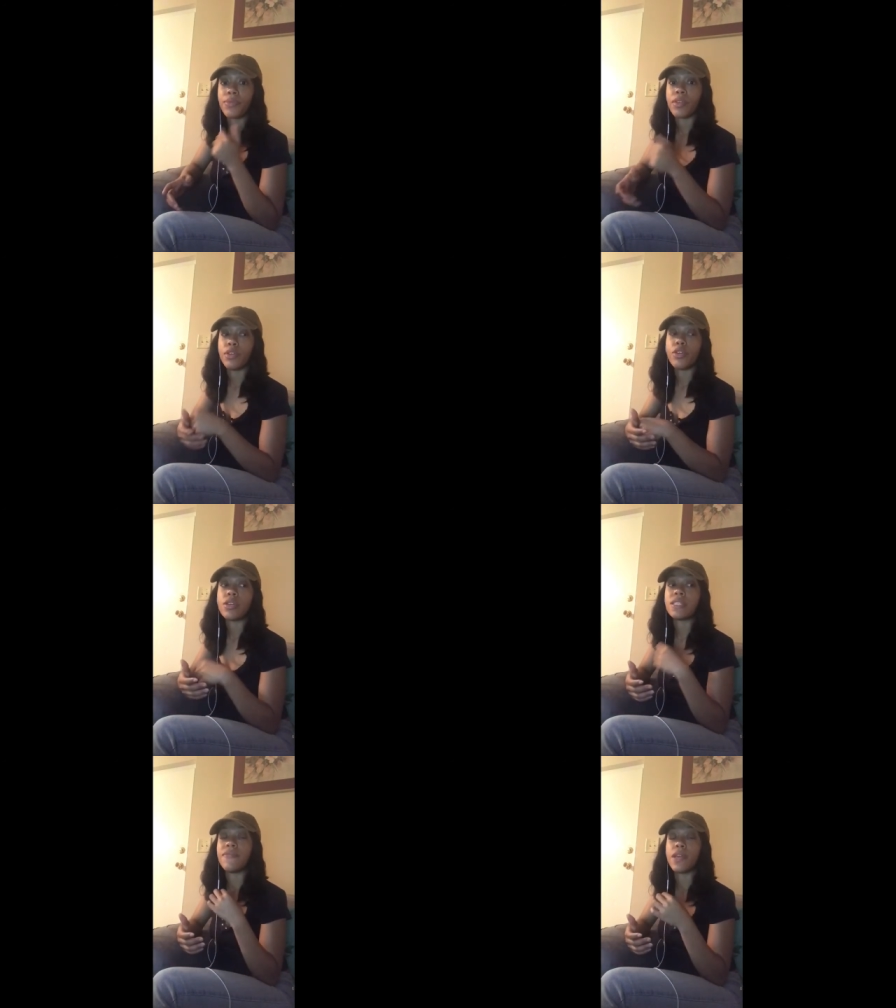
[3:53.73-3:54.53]
You know,
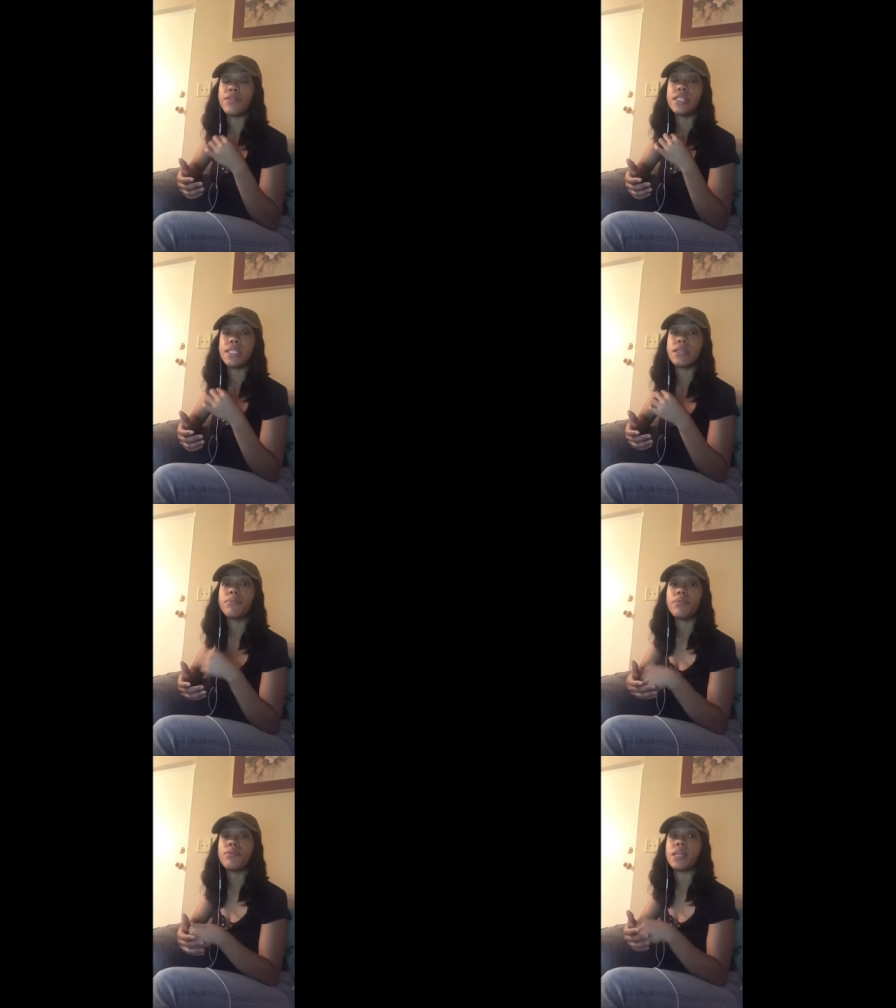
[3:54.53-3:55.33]
it's very
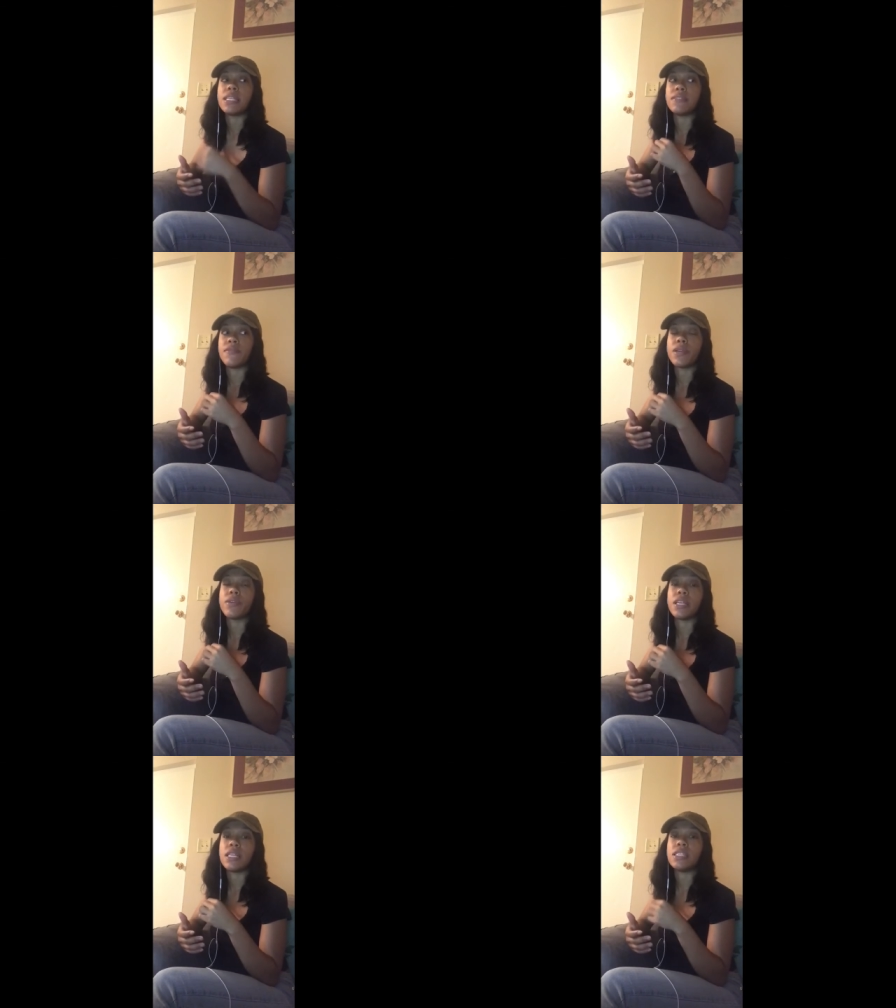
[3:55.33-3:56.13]
simple, but it's
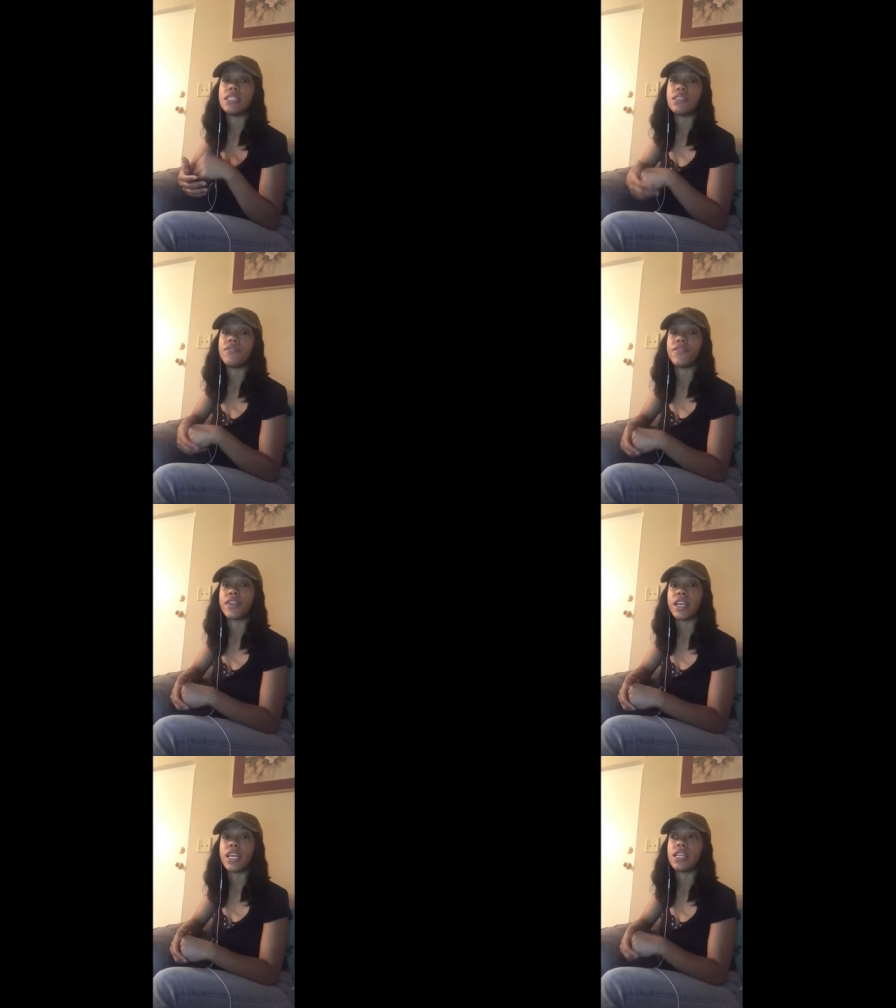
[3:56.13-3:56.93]
very easy to forget.